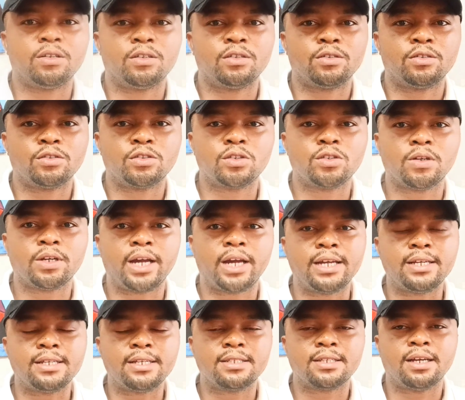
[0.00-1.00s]
So
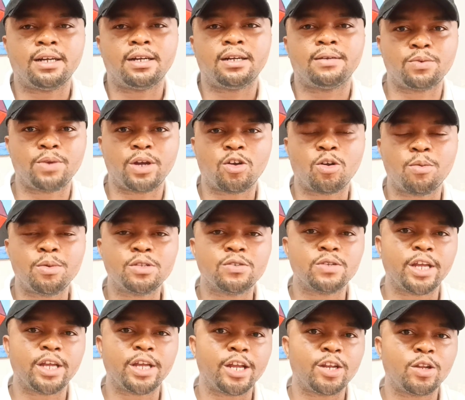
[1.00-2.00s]
guys, we are coming to the
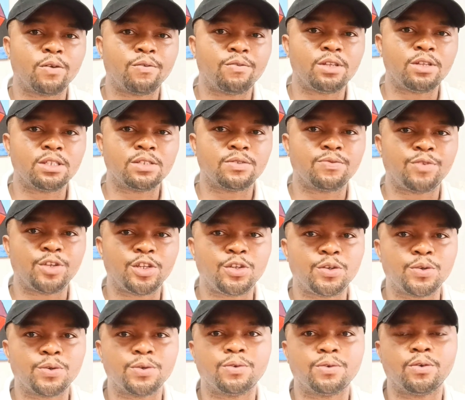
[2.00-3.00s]
end of this
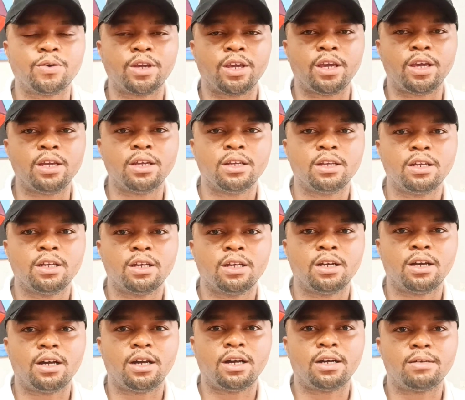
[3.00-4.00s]
video. Okay.
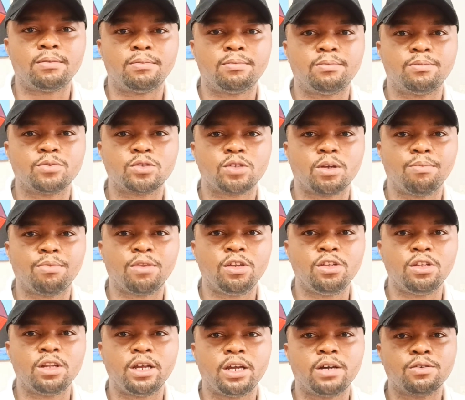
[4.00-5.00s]
Something
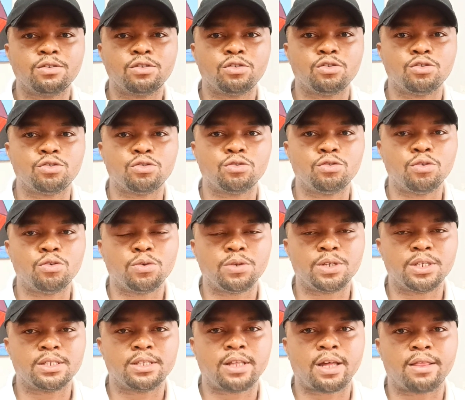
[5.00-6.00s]
else you should know is
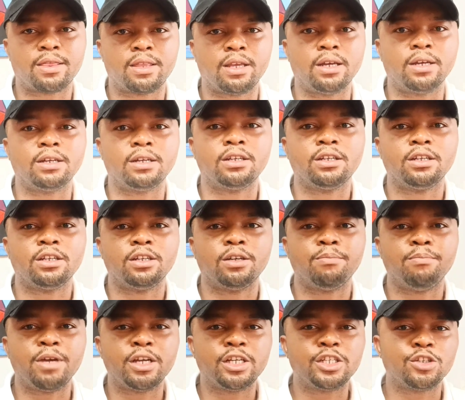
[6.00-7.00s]
that
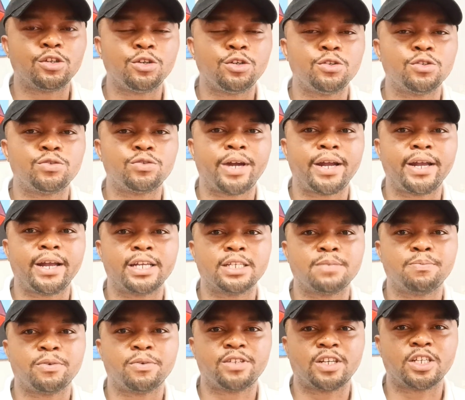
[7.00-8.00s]
make sure you try as
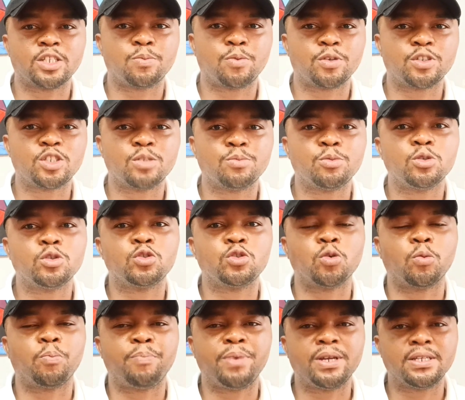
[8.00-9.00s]
much as possible to
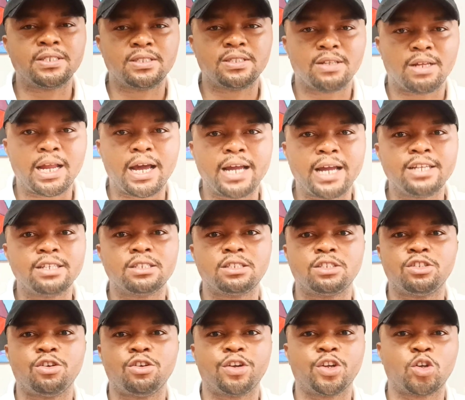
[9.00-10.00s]
personalize
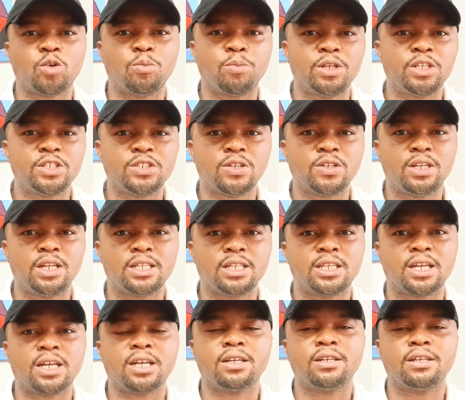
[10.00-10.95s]
your recommendation letter,